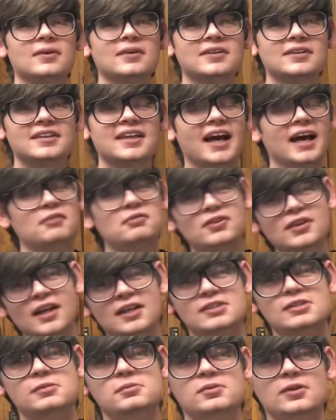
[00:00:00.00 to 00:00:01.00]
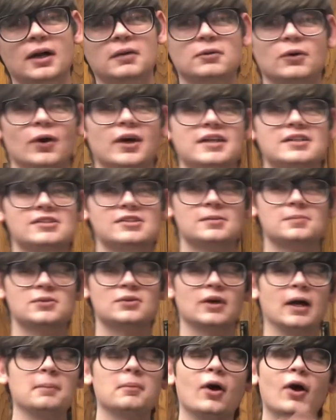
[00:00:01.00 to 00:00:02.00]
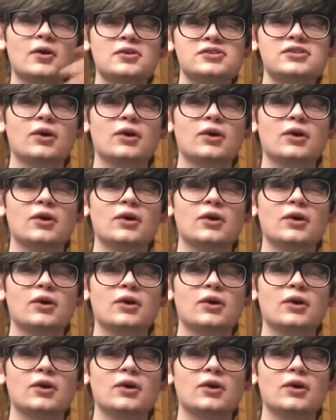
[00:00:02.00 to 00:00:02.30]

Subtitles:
Yeah, if you're not subscribed, go ahead and subscribe. Also,